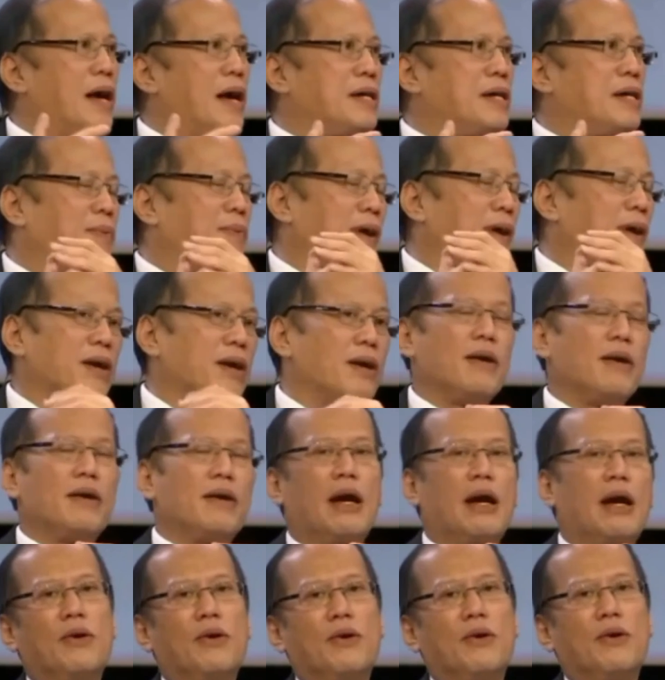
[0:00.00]
I'm asked by
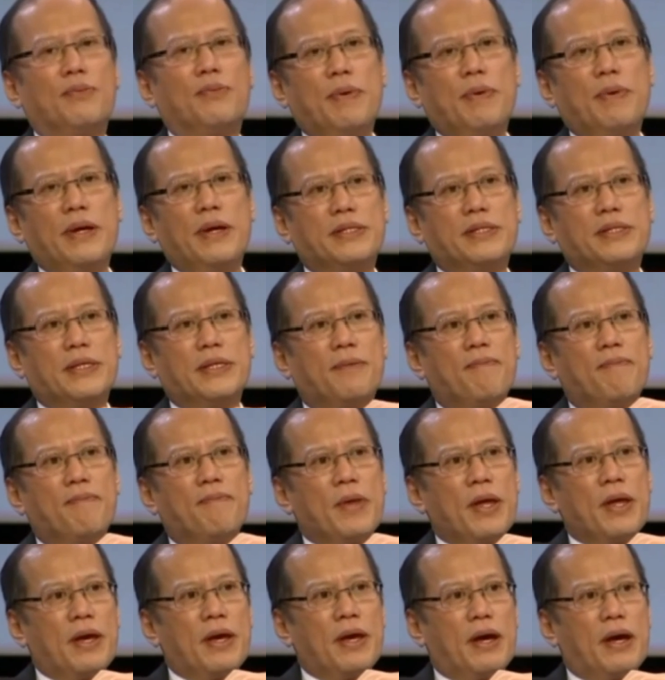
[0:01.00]
our own media,
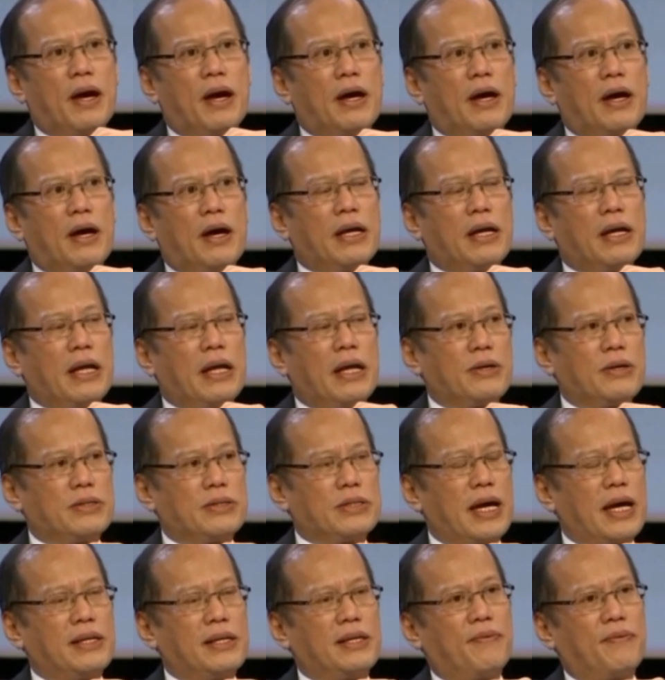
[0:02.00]
and they
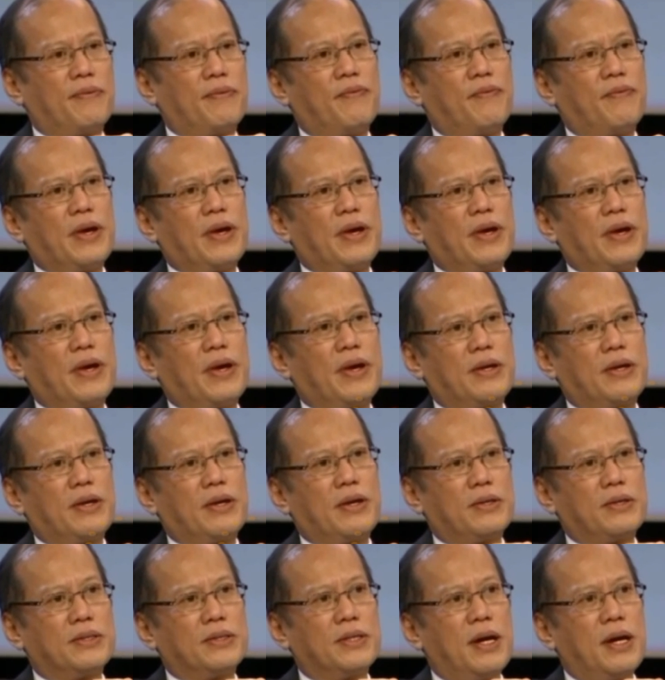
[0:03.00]
cite the
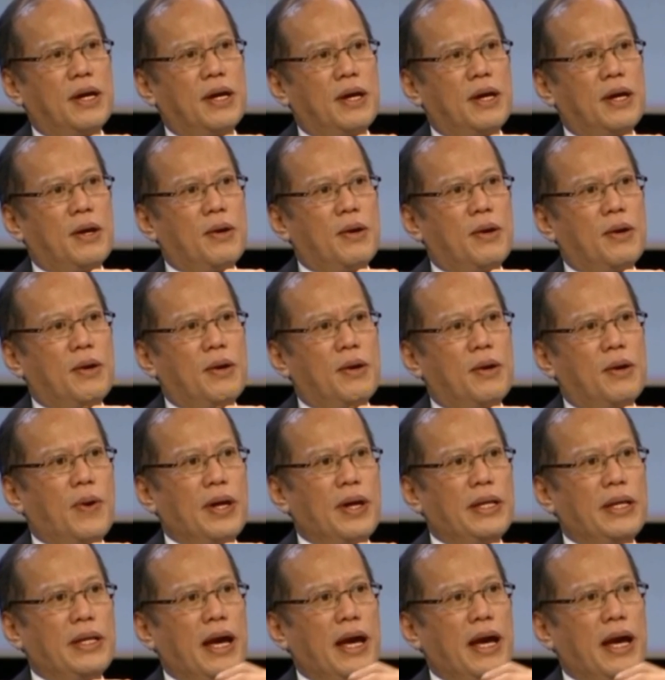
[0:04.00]
figures,
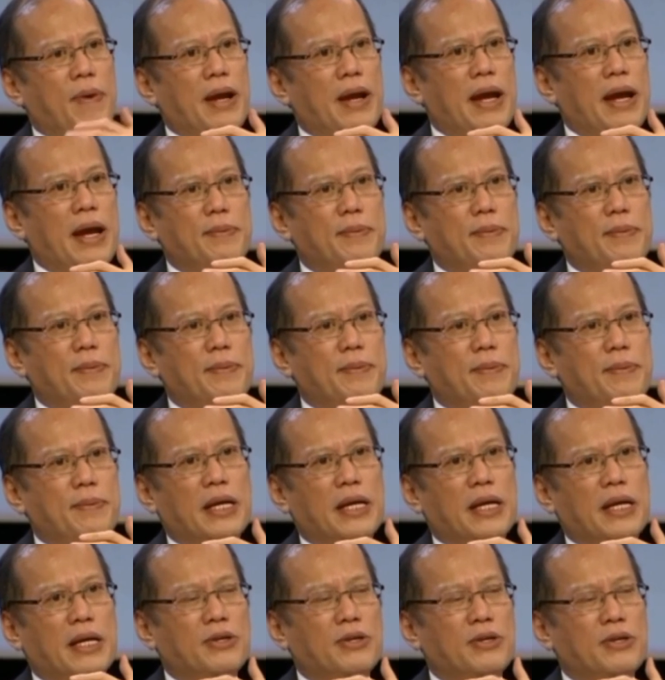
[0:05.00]
one thing that perhaps
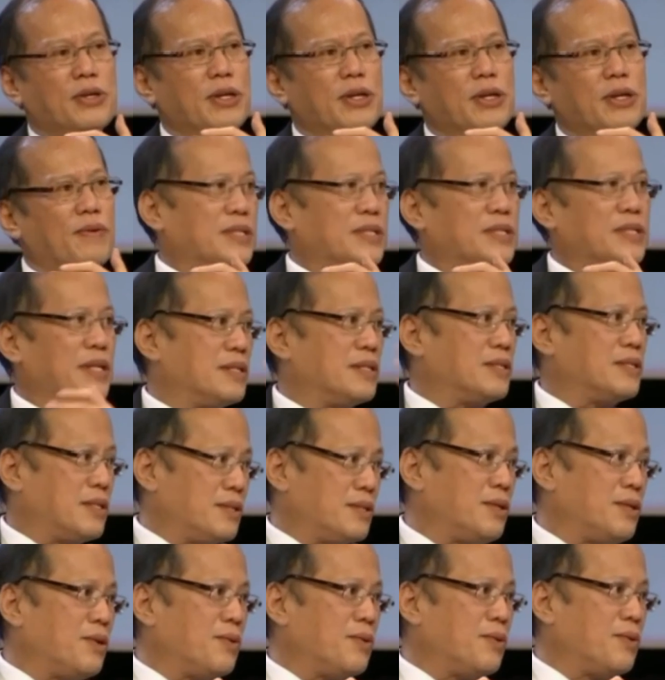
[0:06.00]
I should have said
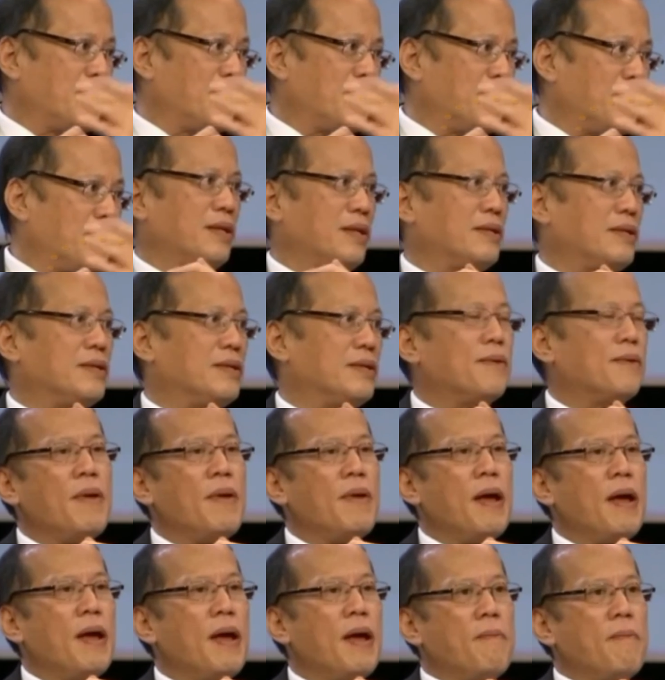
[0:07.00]
is, you're
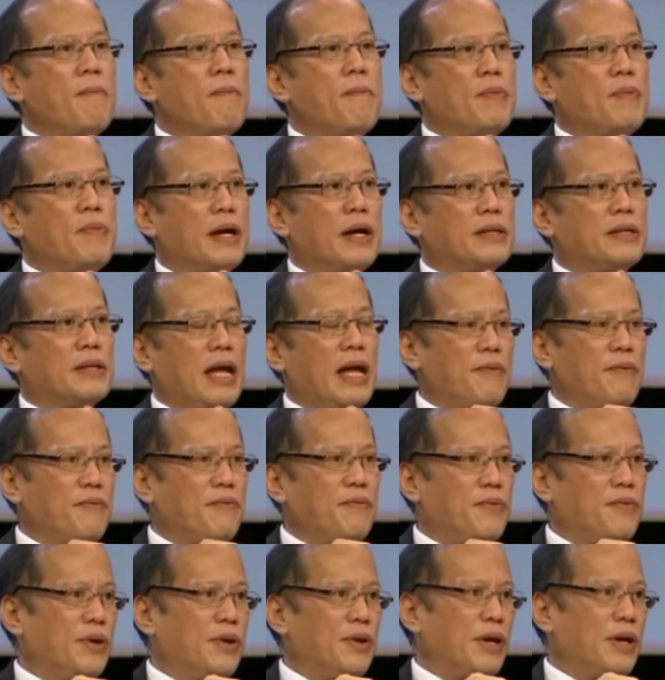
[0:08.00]
right,
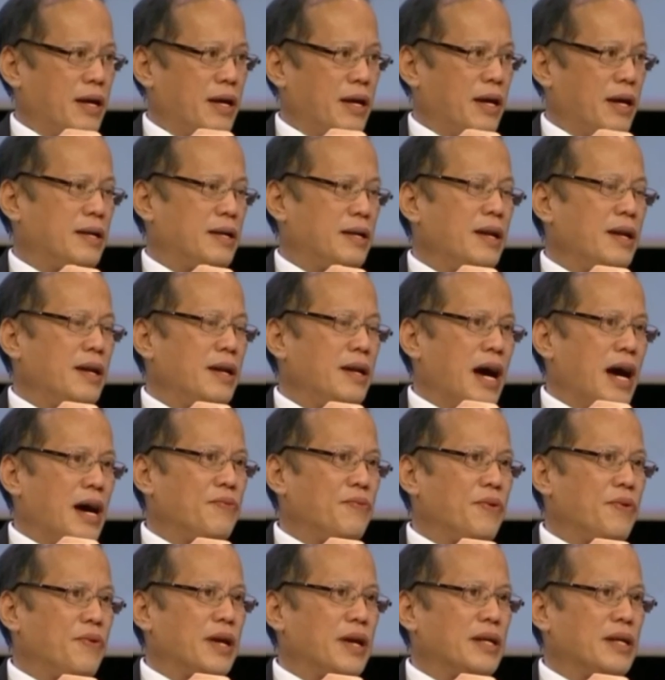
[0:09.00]
Typhoon Haiyan
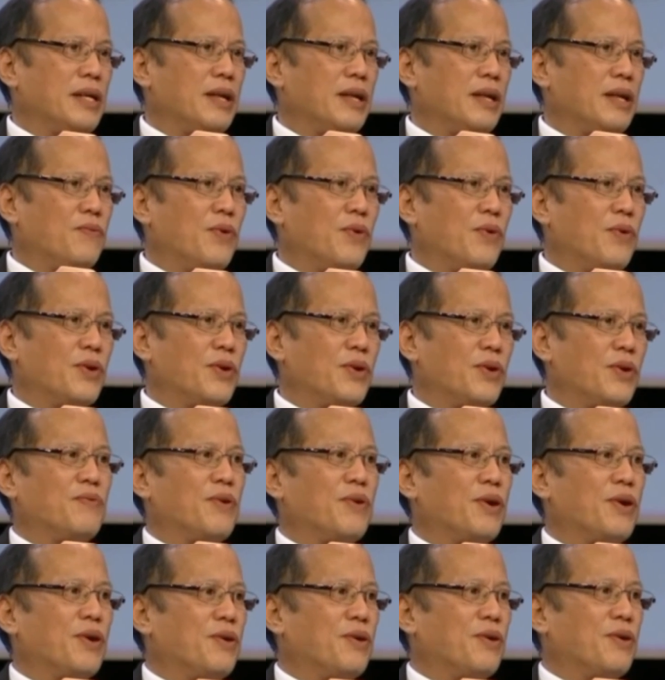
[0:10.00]
affected
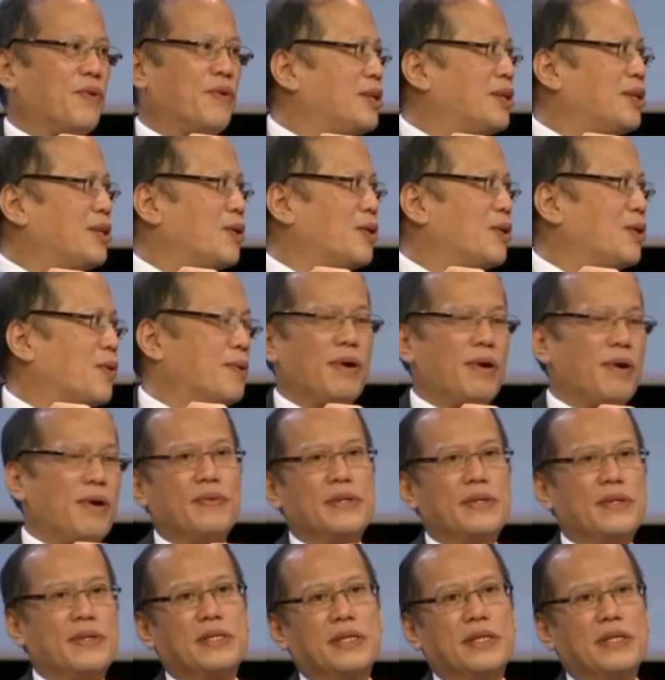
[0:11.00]
44 of our 81
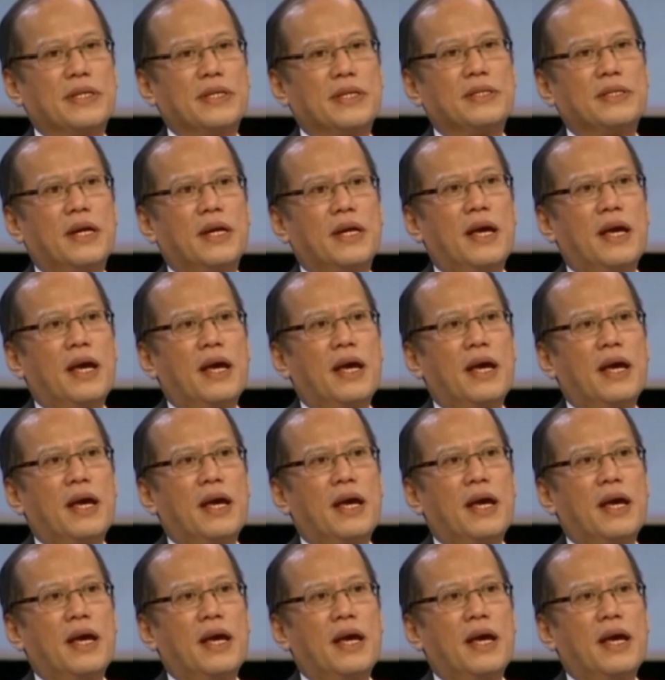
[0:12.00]
provinces.